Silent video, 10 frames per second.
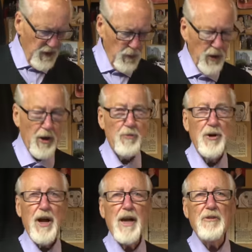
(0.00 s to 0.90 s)
when I
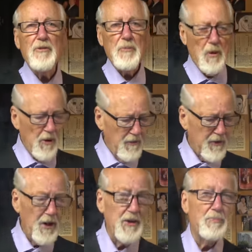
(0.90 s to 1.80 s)
run out of them, I'll have
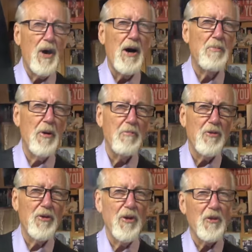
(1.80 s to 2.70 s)
to hit Bob up
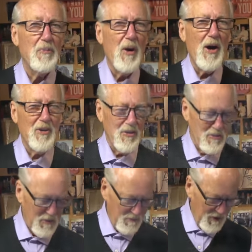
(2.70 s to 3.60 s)
for another box of
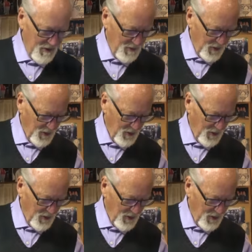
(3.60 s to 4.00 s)
them. You know,